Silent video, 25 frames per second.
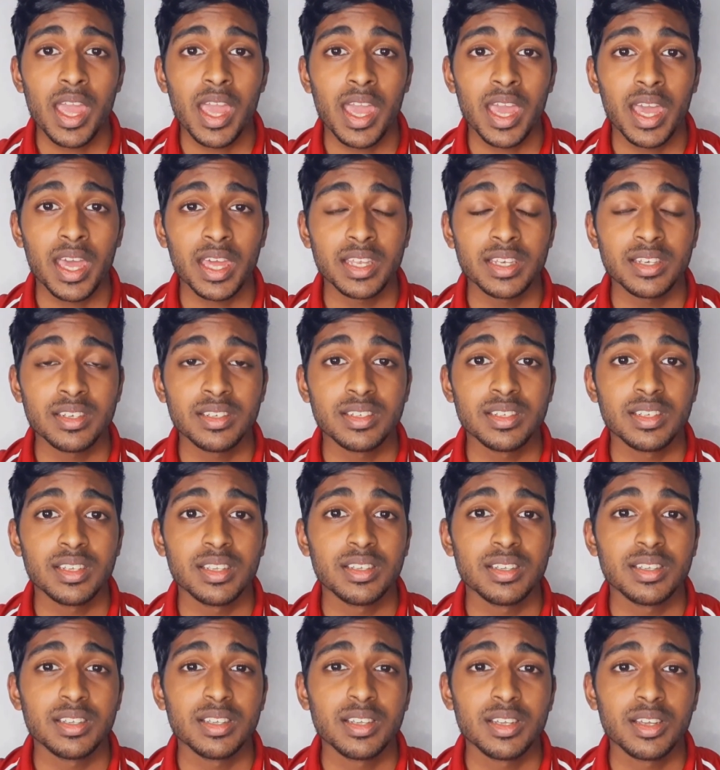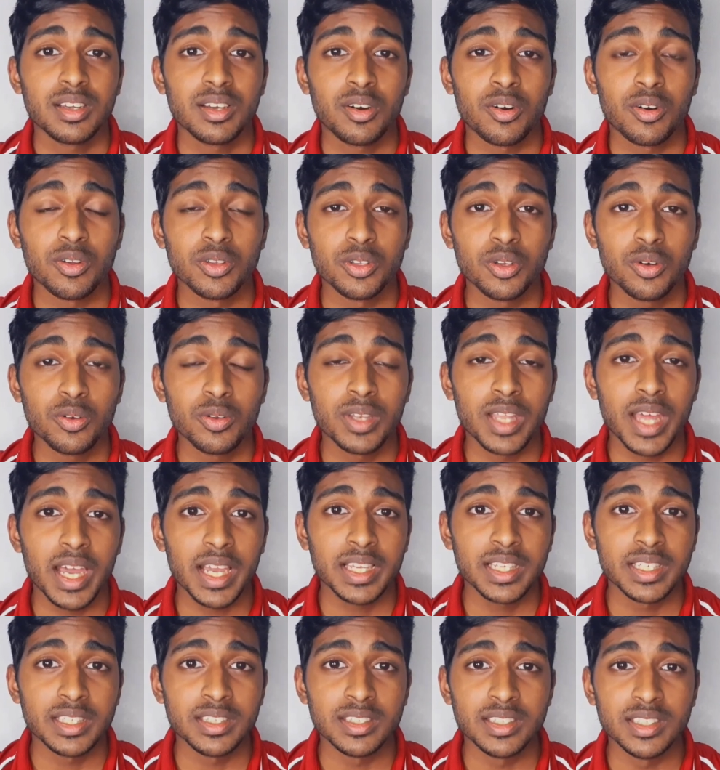and although
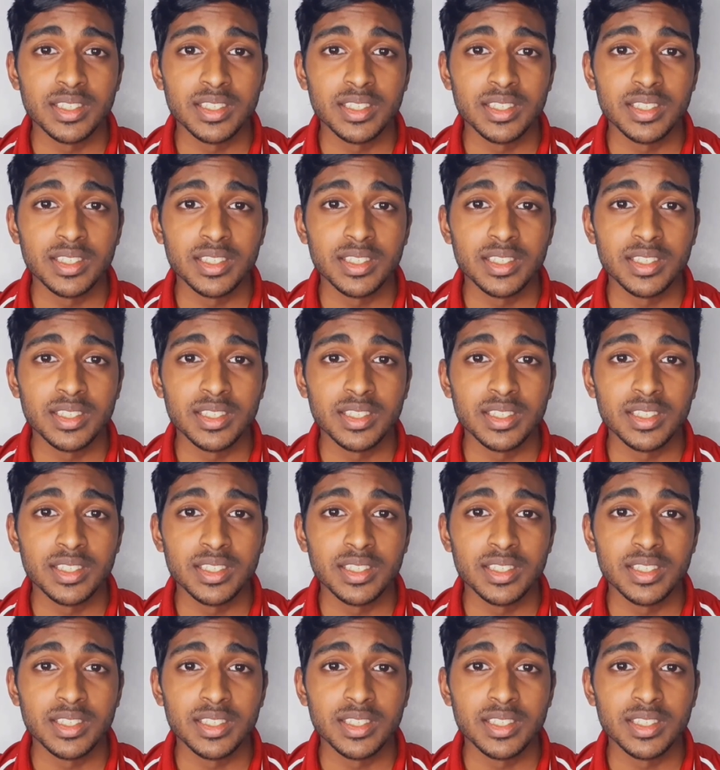lacking